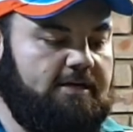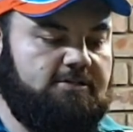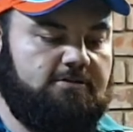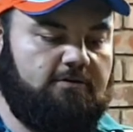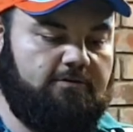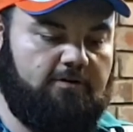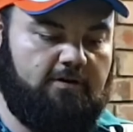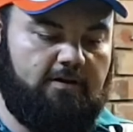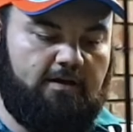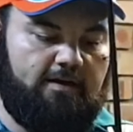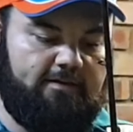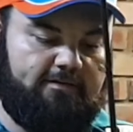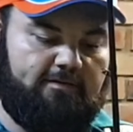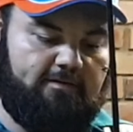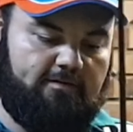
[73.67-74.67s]
actual rod
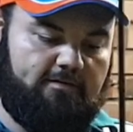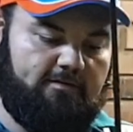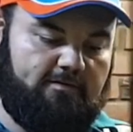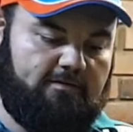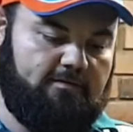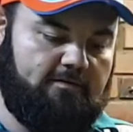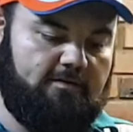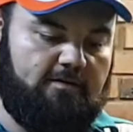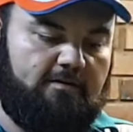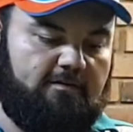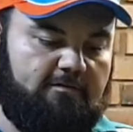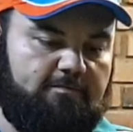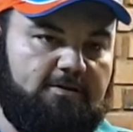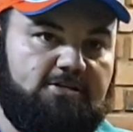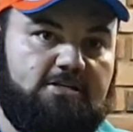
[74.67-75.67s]
eyes,
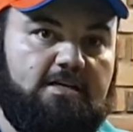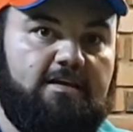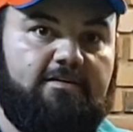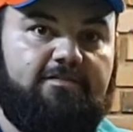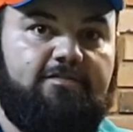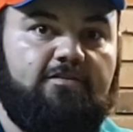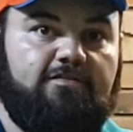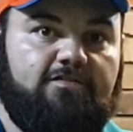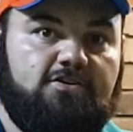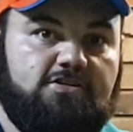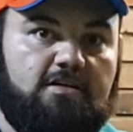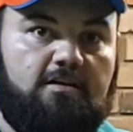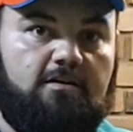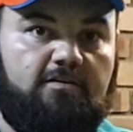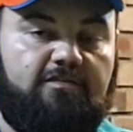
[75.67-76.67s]
especially if you
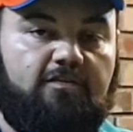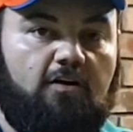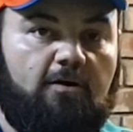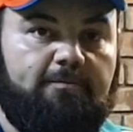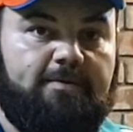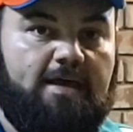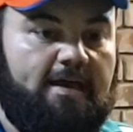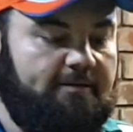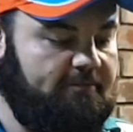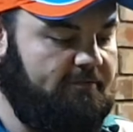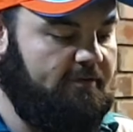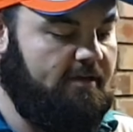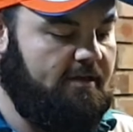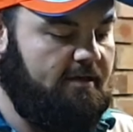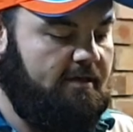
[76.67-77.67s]
fish a lot of farm
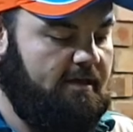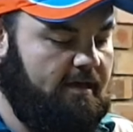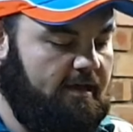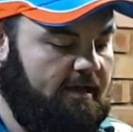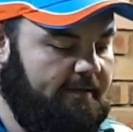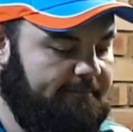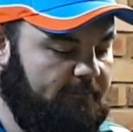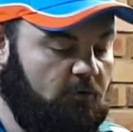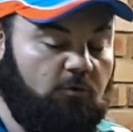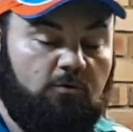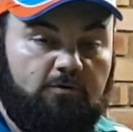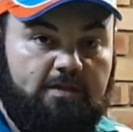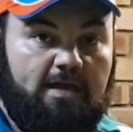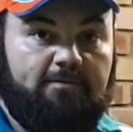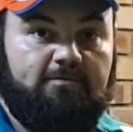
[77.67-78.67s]
dams
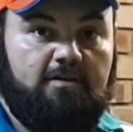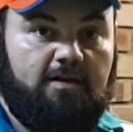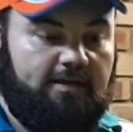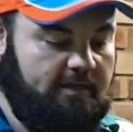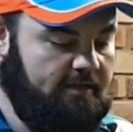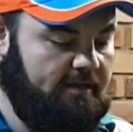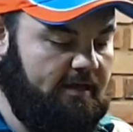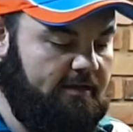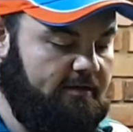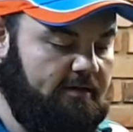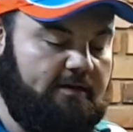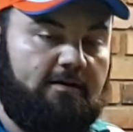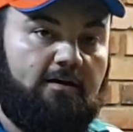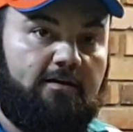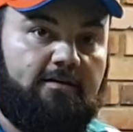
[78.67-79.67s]
or dams like
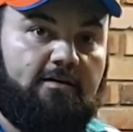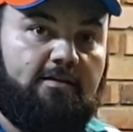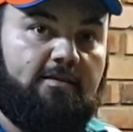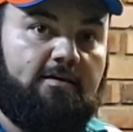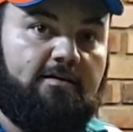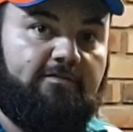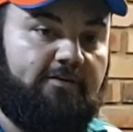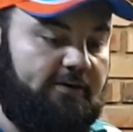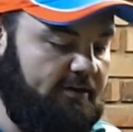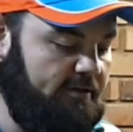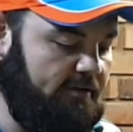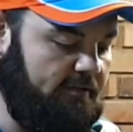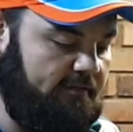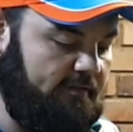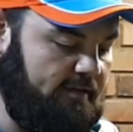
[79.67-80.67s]
Inanda that are very
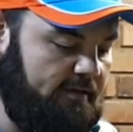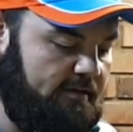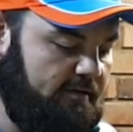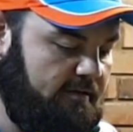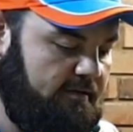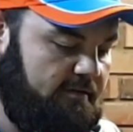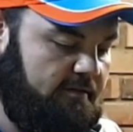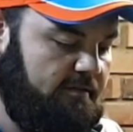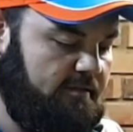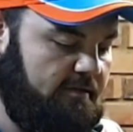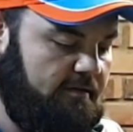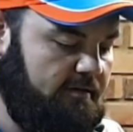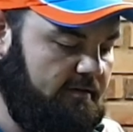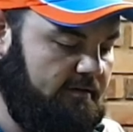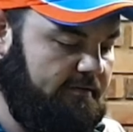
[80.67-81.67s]
dirty,
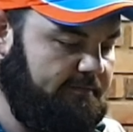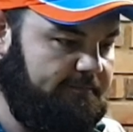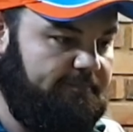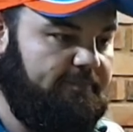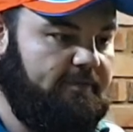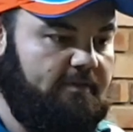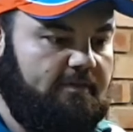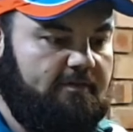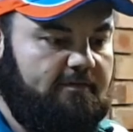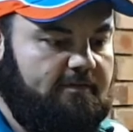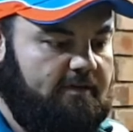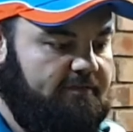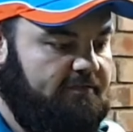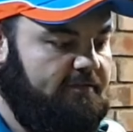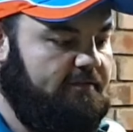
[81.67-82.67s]
the
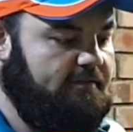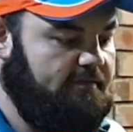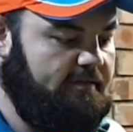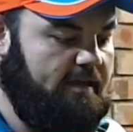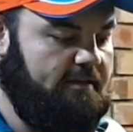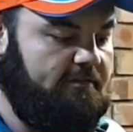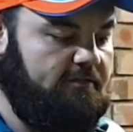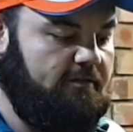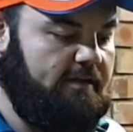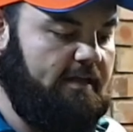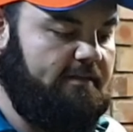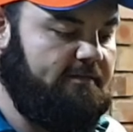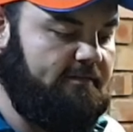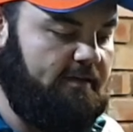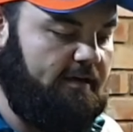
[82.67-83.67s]
stuff tends to
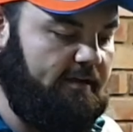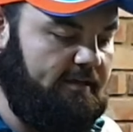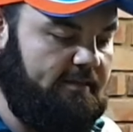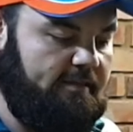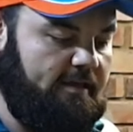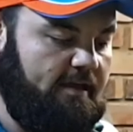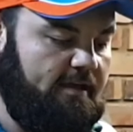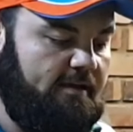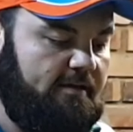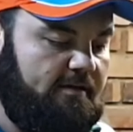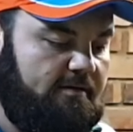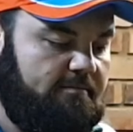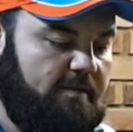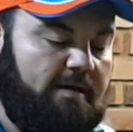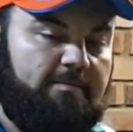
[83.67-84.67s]
get stuck in there,
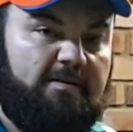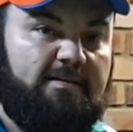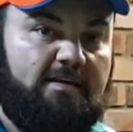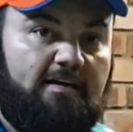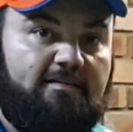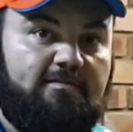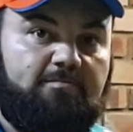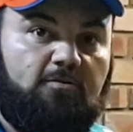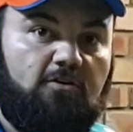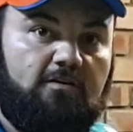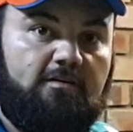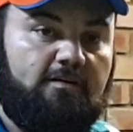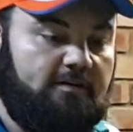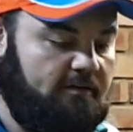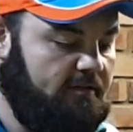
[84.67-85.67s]
maybe dust
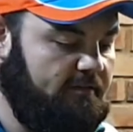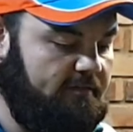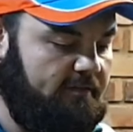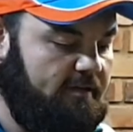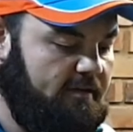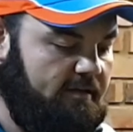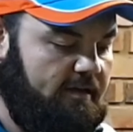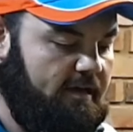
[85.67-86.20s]
particles,